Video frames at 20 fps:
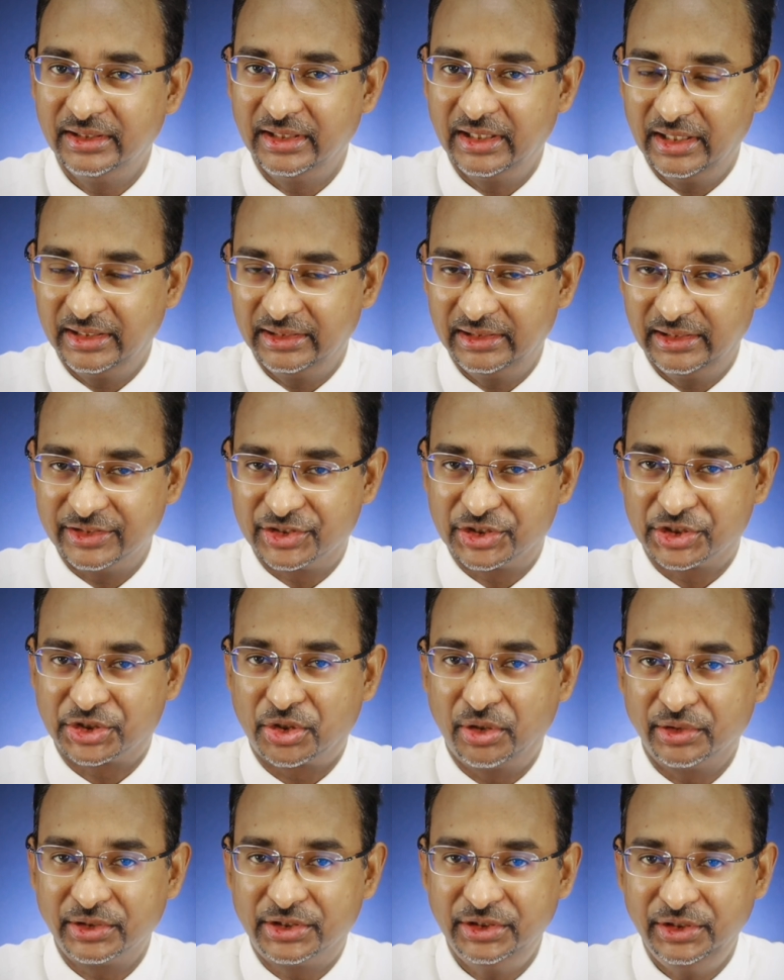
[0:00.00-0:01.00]
and let's
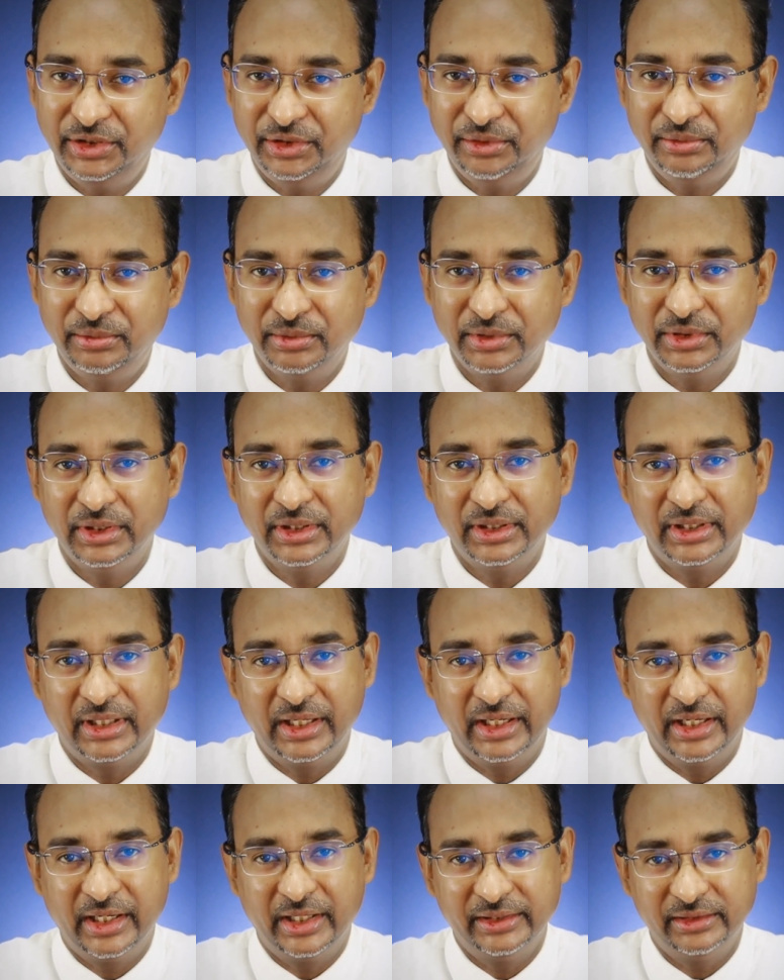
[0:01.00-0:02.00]
continue
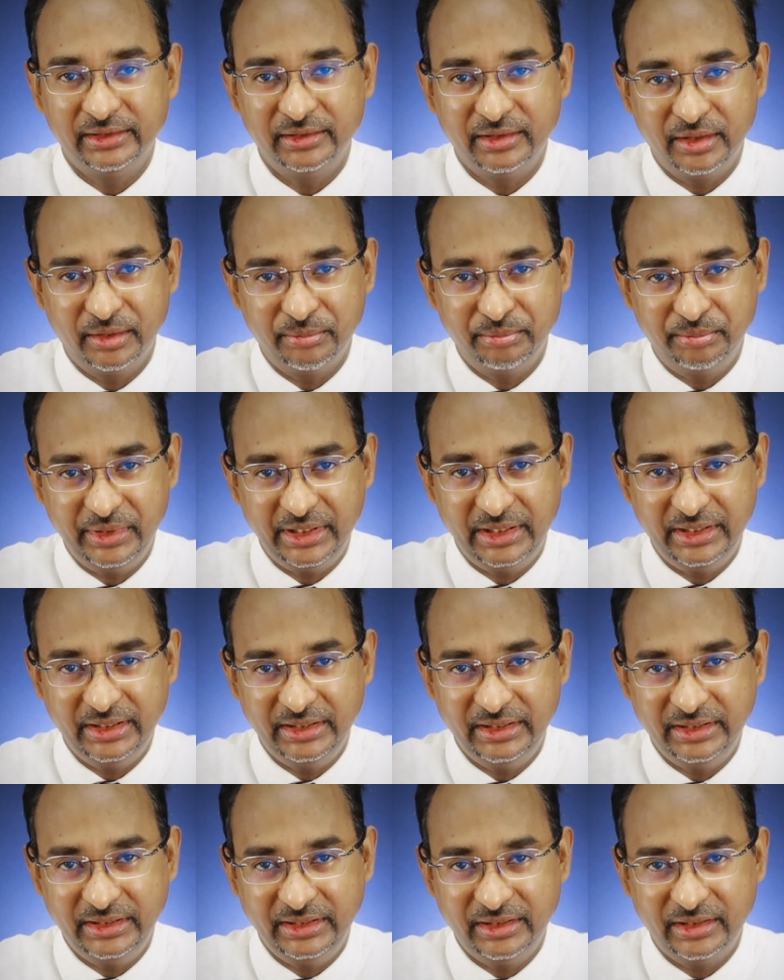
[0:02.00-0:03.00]
and
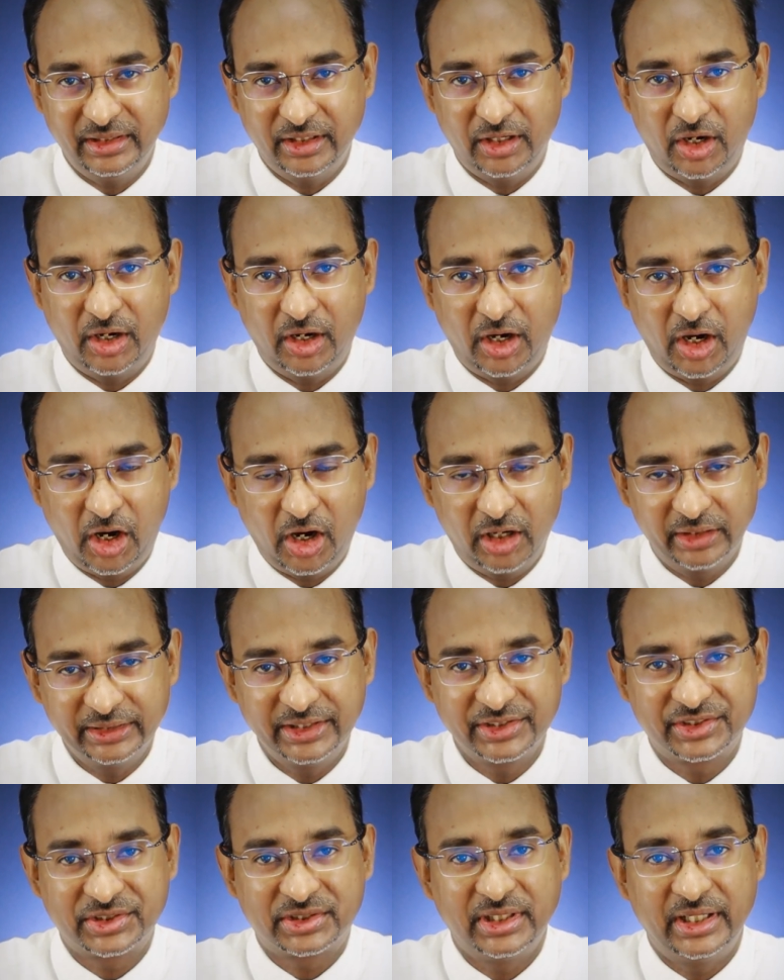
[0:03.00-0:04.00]
be
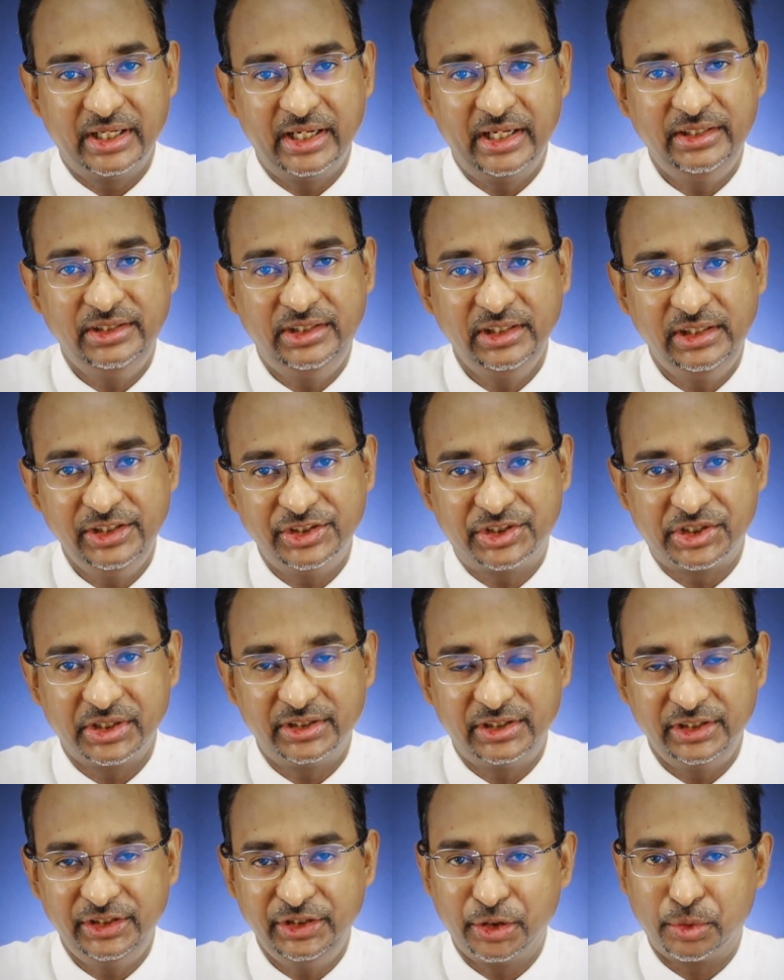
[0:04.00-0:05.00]
honest and
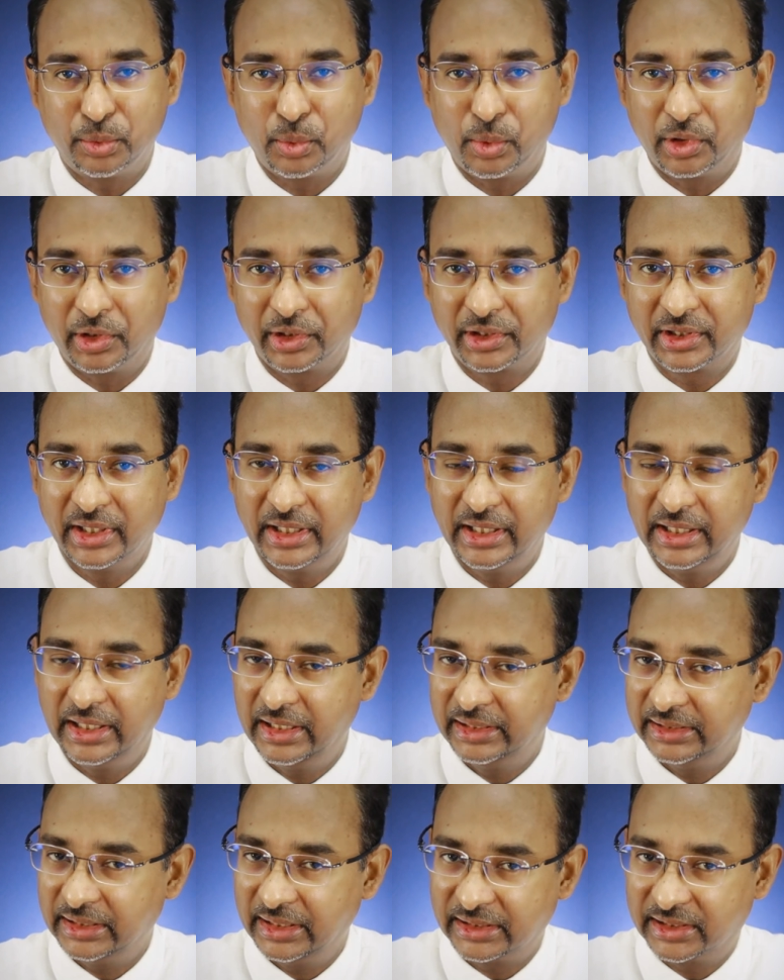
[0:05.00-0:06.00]
diligent in your work,
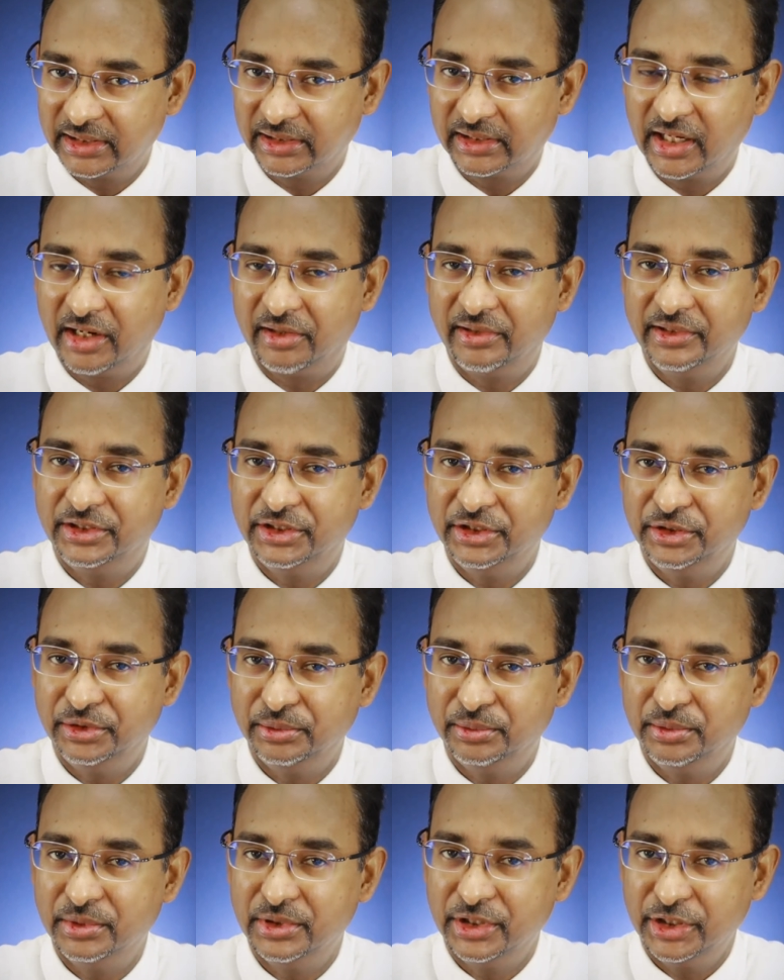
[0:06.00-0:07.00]
and I can guarantee
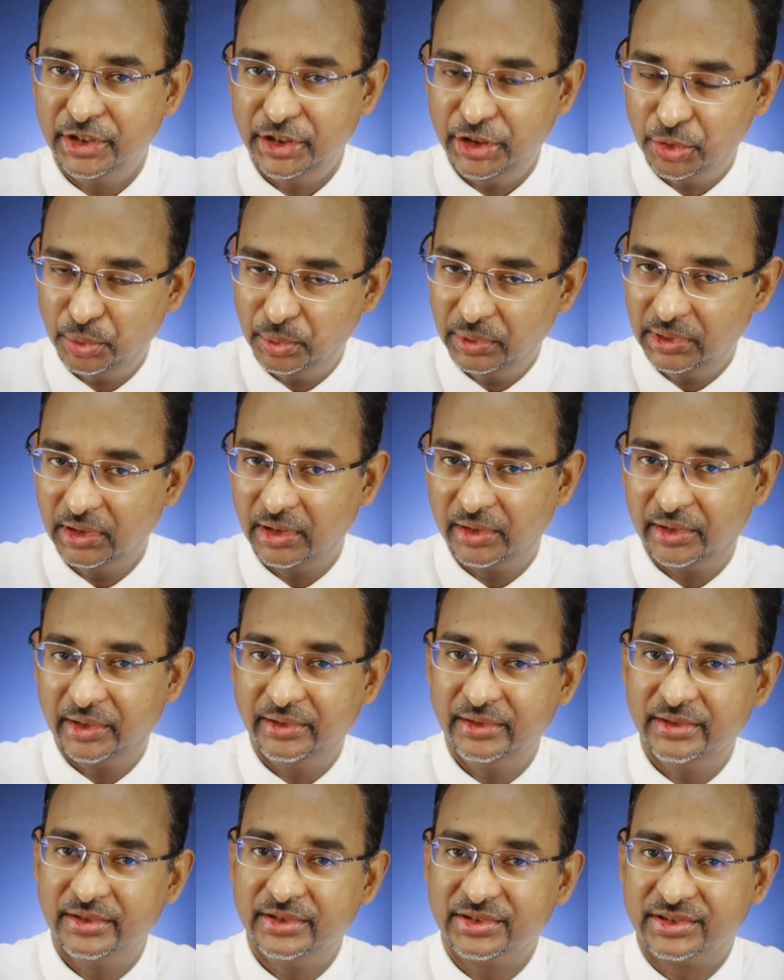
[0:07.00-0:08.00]
you, you will
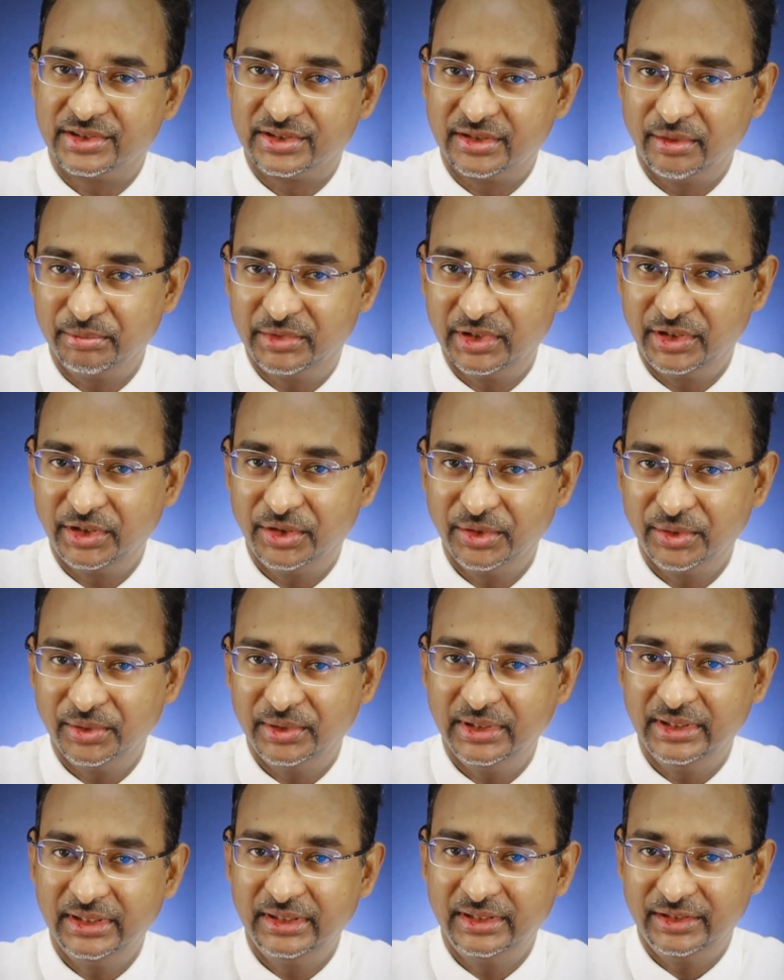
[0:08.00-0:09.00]
learn something
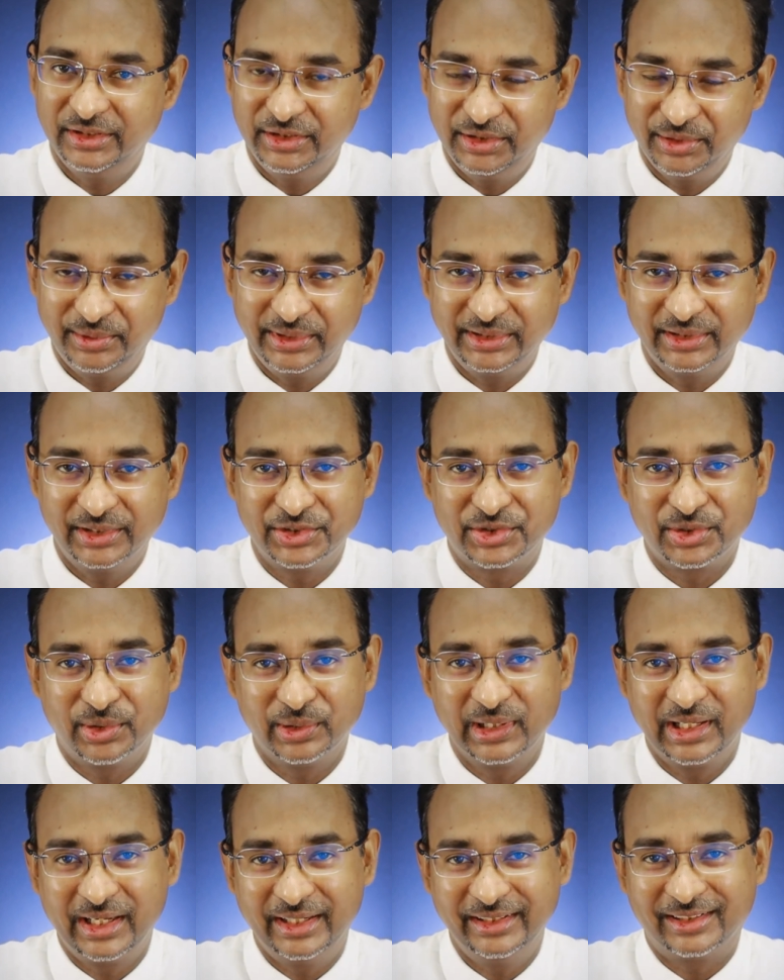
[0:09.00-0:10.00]
good during this
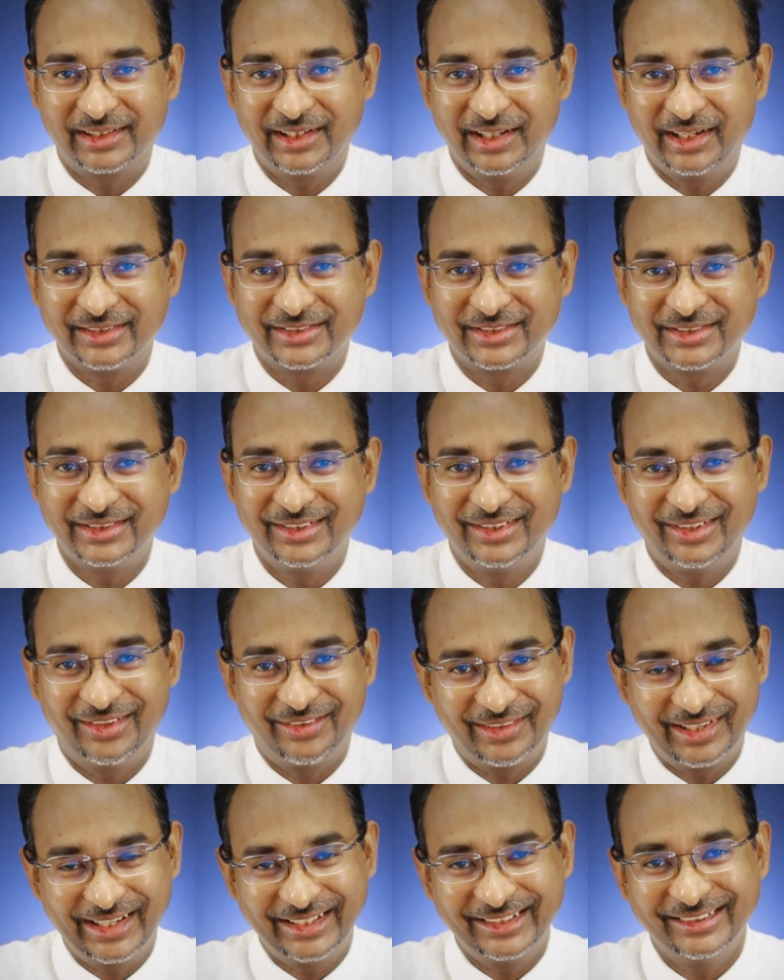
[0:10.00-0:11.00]
online class. All
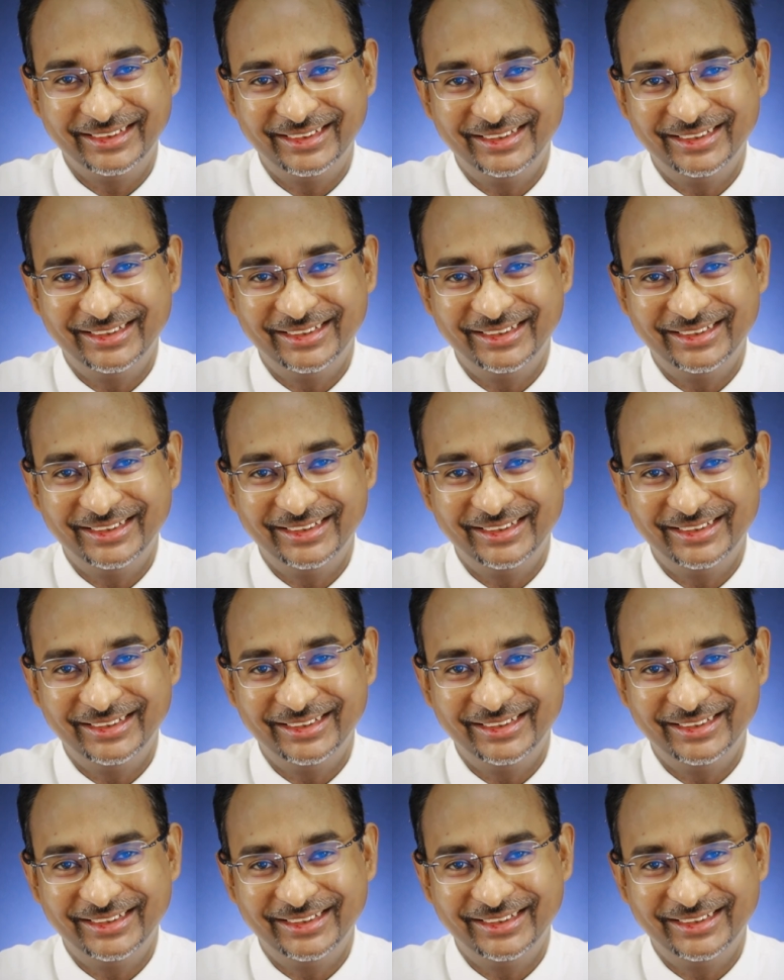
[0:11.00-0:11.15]
right,